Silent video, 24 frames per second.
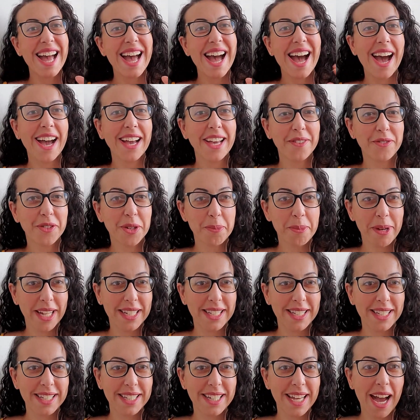Hi
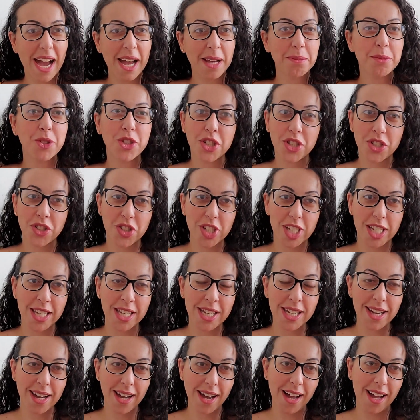everybody, I'm
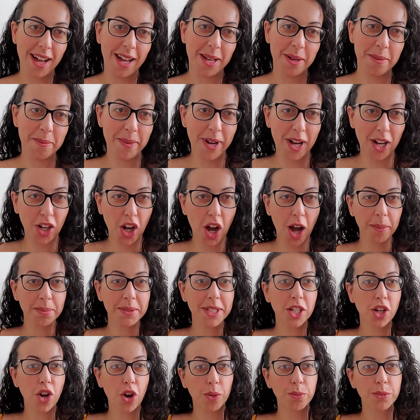Gigi. I'm a
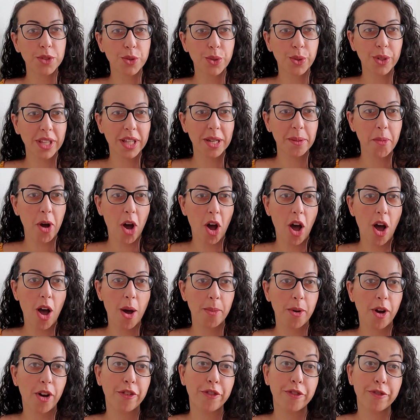Coptic homeschooling
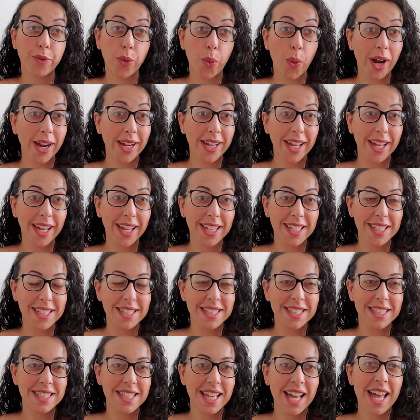mom of 4
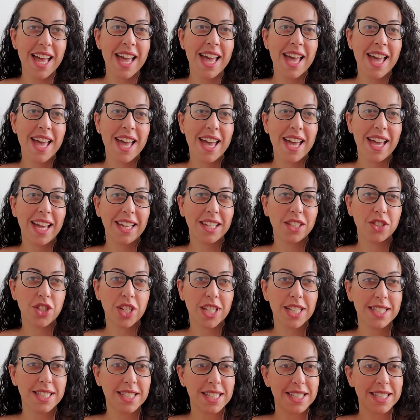kids,
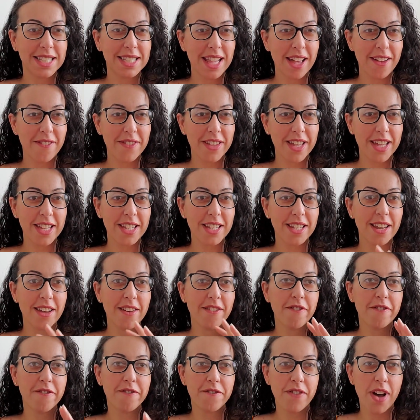ages 7,
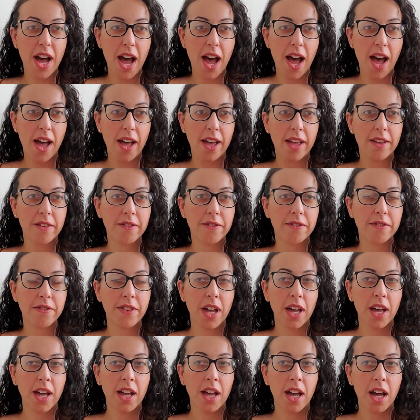5,
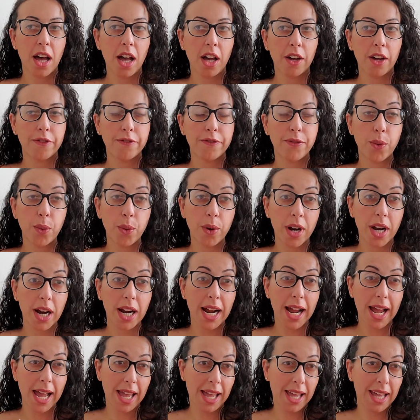
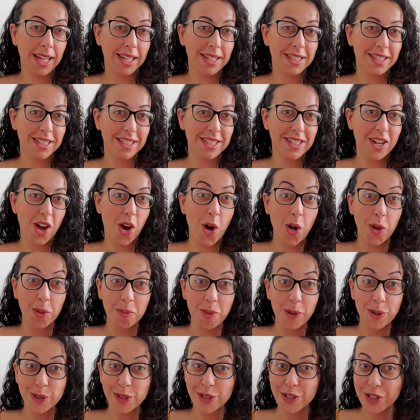4, and
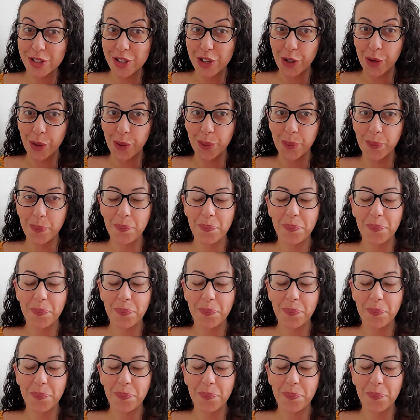almost 2.